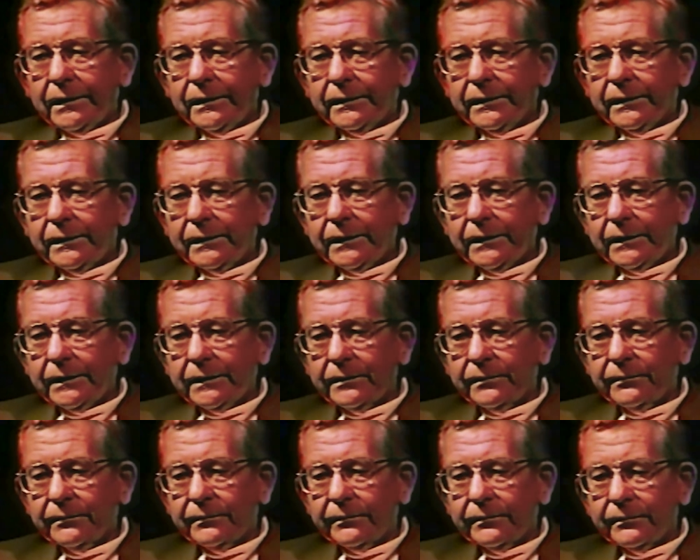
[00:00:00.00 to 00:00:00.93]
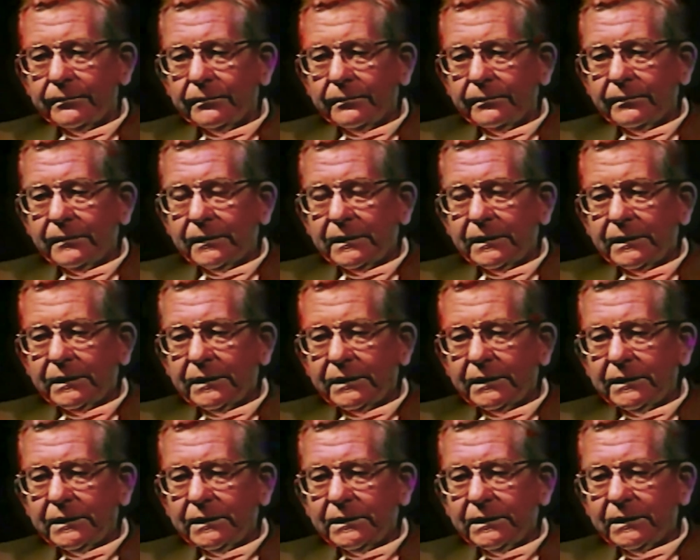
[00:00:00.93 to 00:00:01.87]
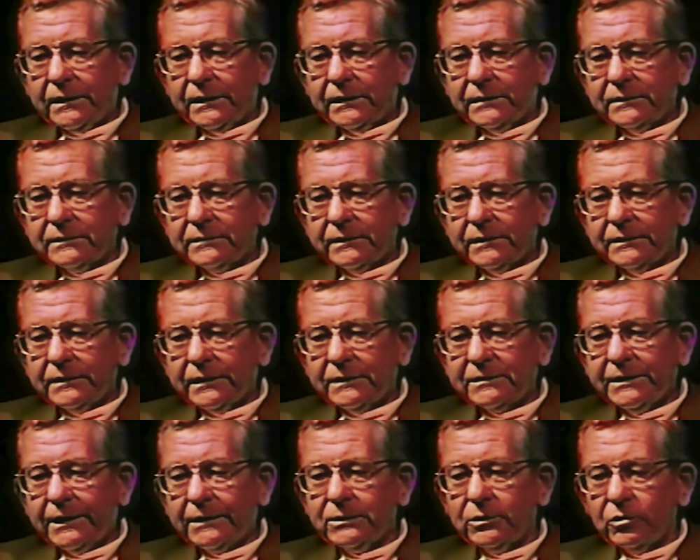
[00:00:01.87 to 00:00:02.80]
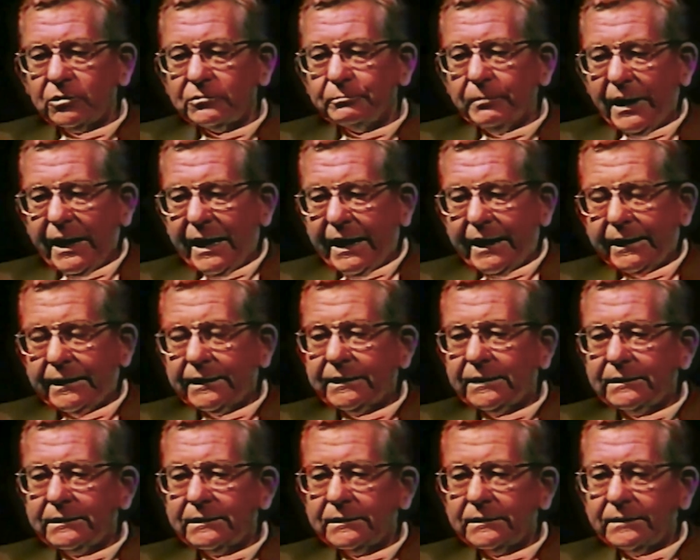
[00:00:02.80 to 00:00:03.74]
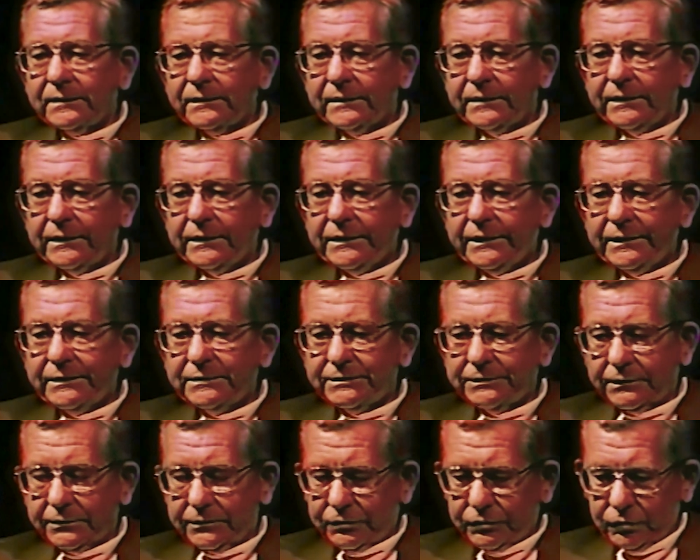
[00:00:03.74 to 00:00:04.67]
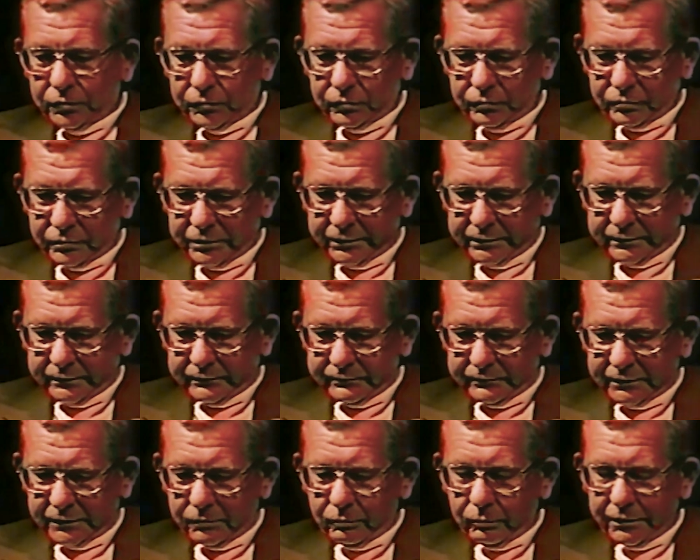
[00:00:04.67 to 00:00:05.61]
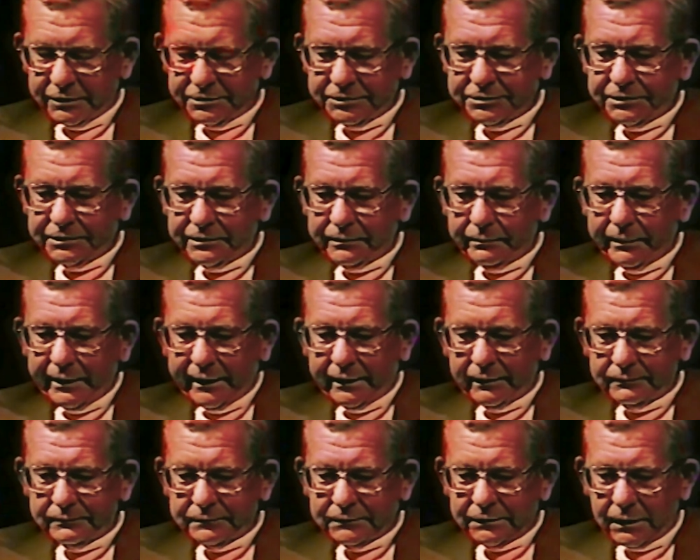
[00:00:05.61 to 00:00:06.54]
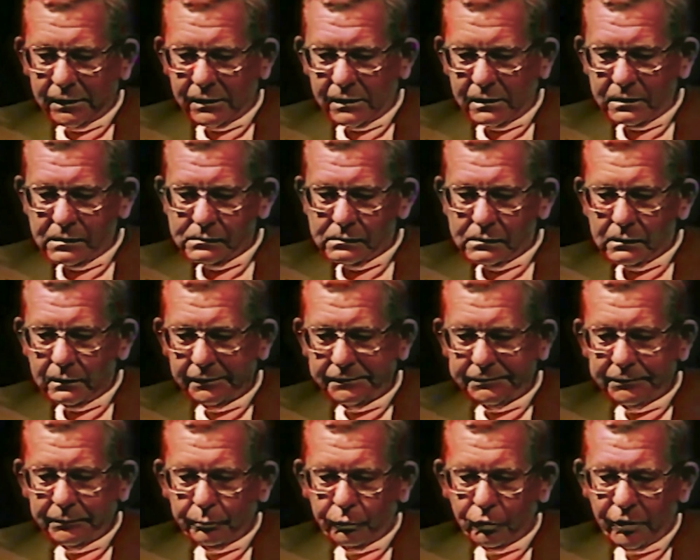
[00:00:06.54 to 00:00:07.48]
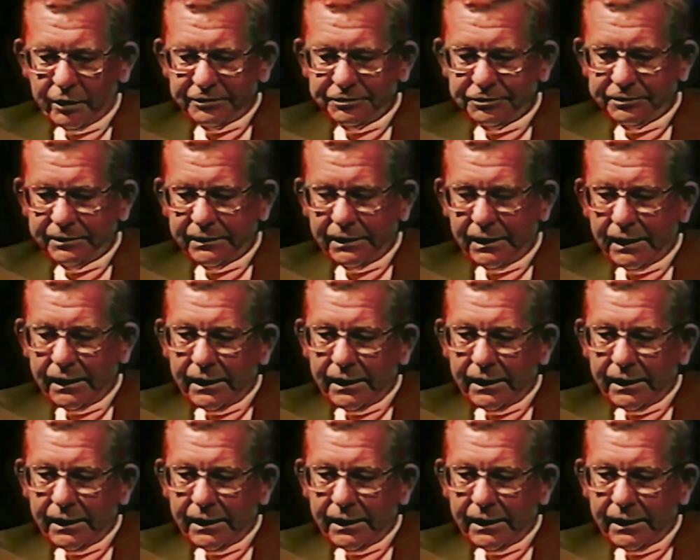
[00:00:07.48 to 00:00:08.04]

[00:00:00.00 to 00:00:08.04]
As I look back, in answer to the question about a depression,